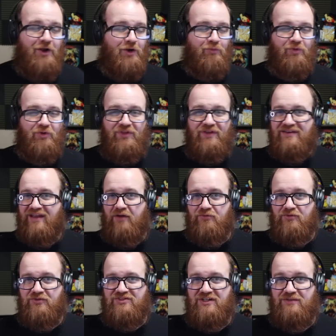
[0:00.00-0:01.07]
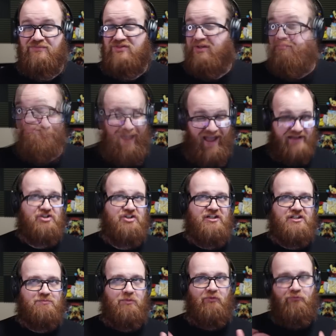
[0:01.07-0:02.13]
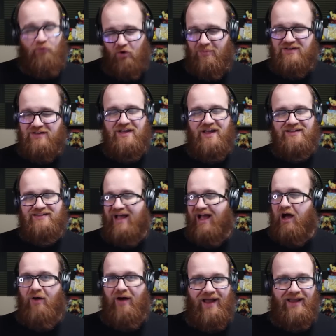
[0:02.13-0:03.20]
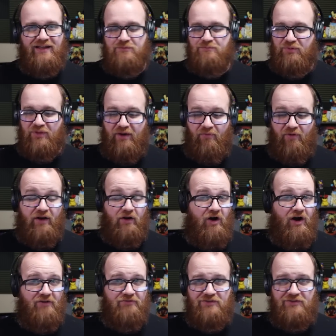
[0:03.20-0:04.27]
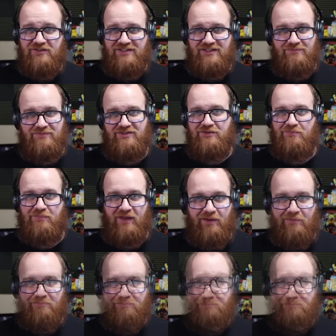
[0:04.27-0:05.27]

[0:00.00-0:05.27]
really never seem to match its performance to how high its play rate often seems to be.